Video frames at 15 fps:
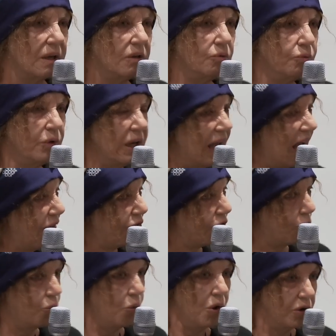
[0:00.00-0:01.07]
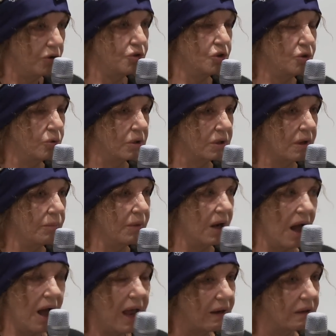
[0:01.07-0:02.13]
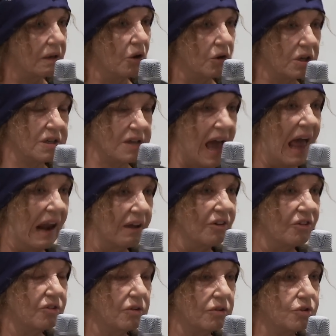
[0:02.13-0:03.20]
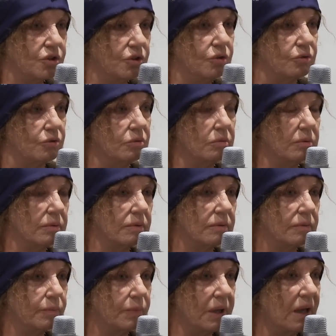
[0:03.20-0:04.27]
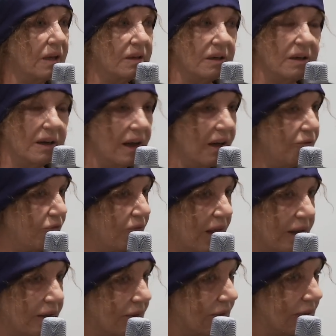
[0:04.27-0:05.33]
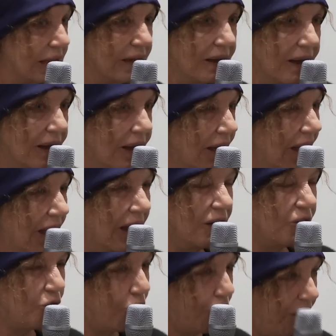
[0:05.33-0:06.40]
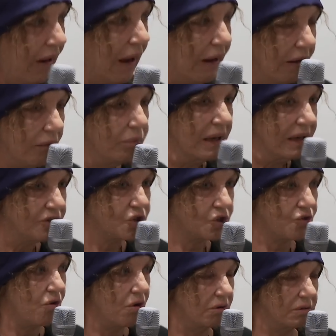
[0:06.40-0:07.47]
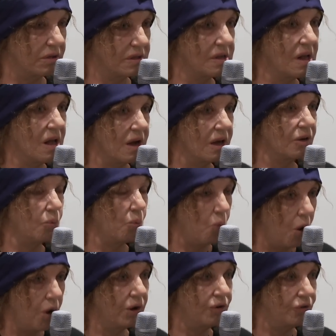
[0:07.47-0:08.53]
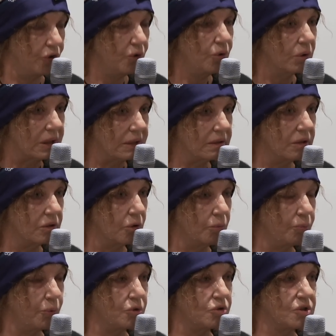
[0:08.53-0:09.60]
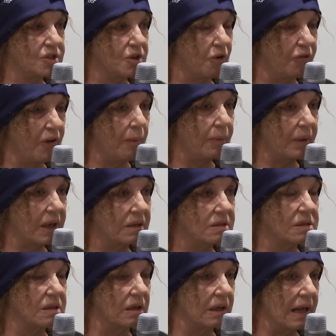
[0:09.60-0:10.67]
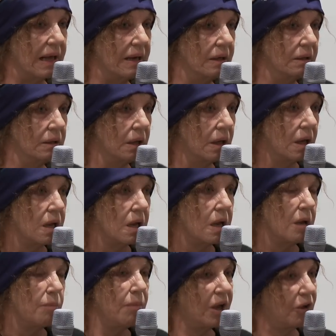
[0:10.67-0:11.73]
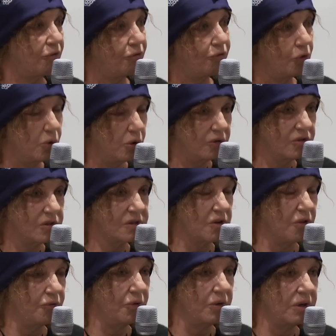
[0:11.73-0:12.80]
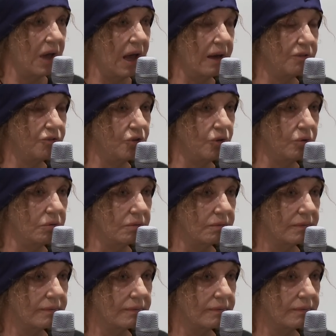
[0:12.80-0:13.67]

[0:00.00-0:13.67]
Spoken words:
You really have to want to do it. I mean, I had a lot of talent too, but I didn't have that incredibly strong desire to want to do it, you know, and put yourself up against the line, make a fool of yourself when you had to,